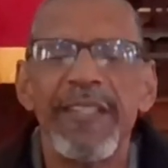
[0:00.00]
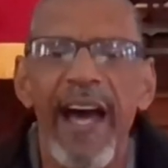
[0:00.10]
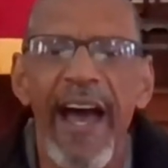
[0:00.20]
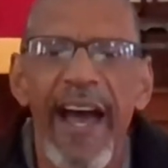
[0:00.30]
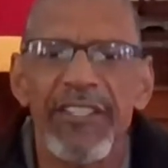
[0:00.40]

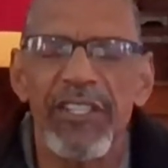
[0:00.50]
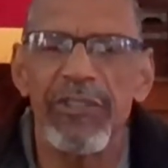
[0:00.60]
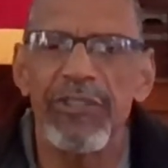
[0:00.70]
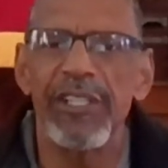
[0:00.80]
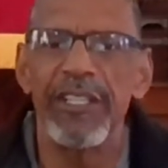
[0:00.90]
ask that you
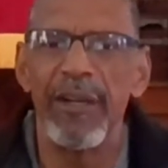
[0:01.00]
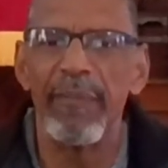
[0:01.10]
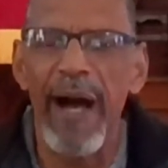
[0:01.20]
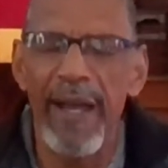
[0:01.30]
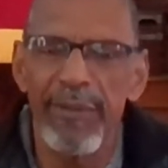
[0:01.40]
turn in your
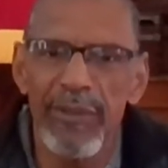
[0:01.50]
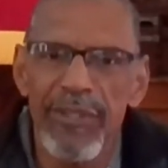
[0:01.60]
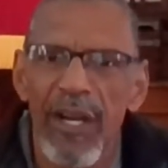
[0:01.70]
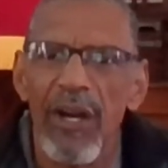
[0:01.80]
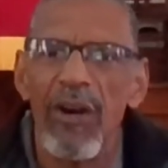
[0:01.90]
Bibles
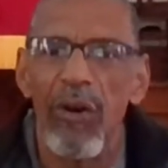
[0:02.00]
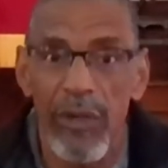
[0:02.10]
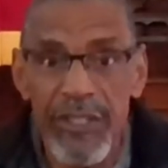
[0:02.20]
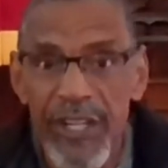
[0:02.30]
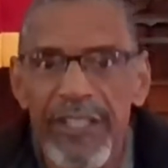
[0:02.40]
or
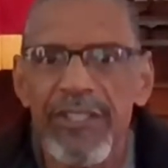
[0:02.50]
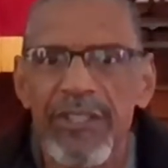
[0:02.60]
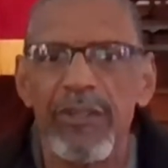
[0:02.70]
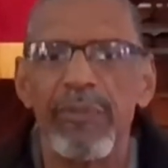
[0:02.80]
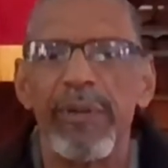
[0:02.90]
Sunday school
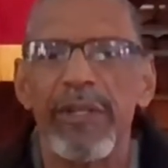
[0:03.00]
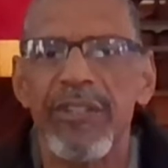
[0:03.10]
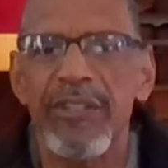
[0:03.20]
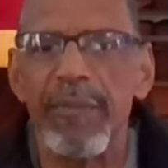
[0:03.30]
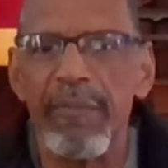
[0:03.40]
books to
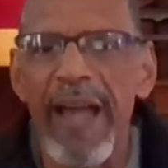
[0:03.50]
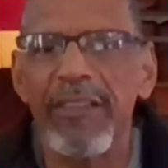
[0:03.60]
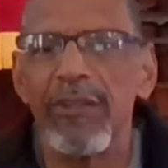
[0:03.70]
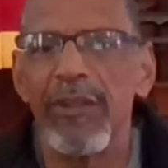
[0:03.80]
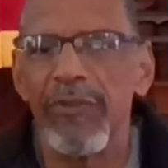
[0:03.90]
Matthew,
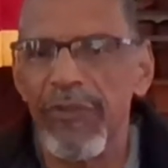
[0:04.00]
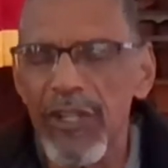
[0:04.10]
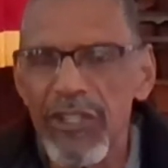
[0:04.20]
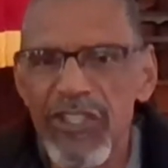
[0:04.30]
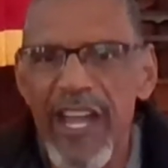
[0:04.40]
the first
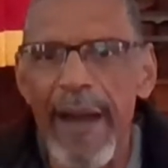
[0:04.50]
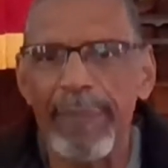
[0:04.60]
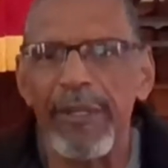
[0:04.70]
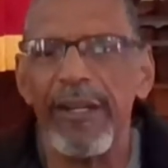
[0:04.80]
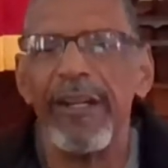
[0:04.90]

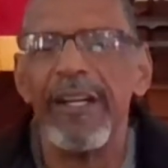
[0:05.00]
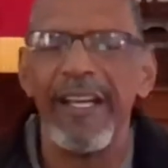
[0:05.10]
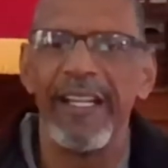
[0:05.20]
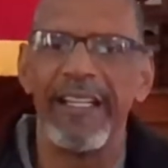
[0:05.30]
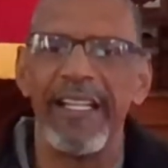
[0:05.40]
chapter, and
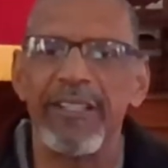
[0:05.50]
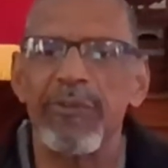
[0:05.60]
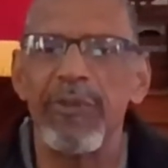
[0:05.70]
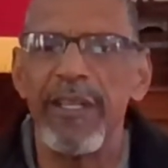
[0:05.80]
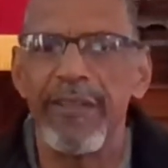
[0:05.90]
let us
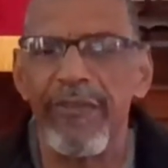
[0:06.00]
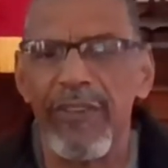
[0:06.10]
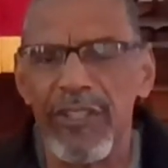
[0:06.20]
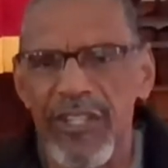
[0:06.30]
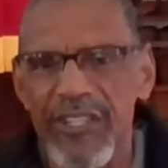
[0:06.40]
read the
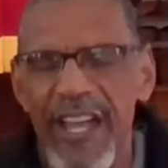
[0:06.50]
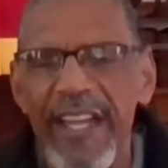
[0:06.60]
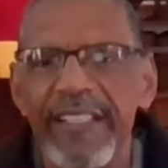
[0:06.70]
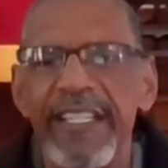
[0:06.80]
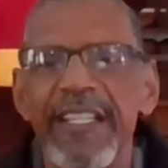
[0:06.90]
verses
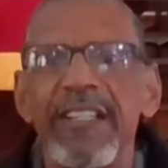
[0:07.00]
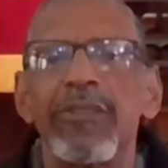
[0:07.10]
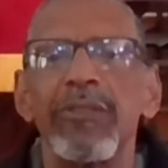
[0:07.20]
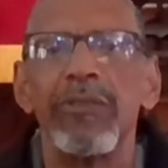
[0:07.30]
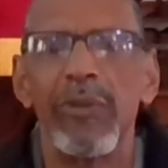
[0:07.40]
18 through
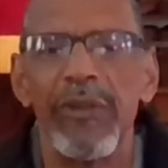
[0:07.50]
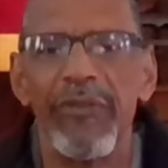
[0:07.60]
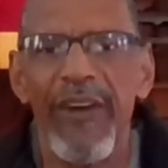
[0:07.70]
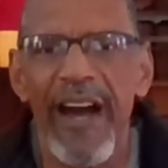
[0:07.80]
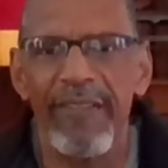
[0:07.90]

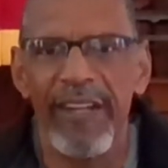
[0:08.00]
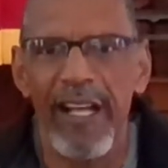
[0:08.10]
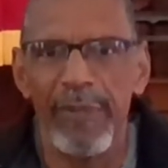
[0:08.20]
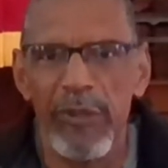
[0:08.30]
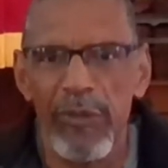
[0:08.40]
25. And I'll be
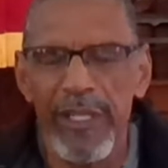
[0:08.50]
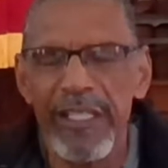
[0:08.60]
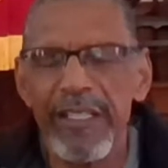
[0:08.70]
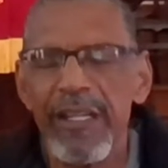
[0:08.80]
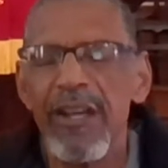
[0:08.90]
reading
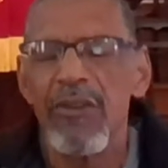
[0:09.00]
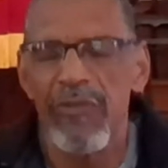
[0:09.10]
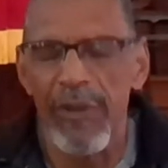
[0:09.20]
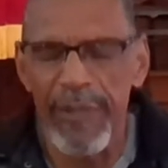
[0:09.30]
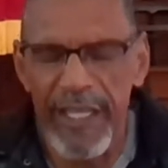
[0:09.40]
from the
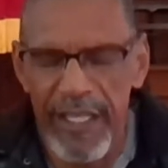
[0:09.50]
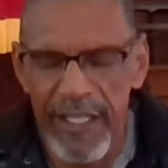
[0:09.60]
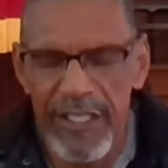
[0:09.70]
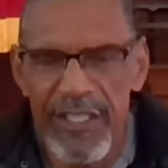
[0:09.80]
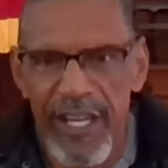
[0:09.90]
King
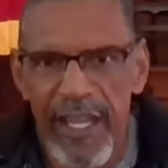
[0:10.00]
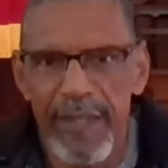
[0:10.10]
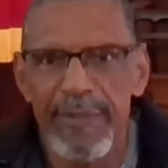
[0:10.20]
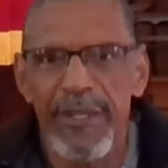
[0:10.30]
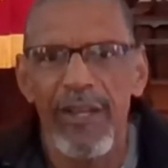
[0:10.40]
James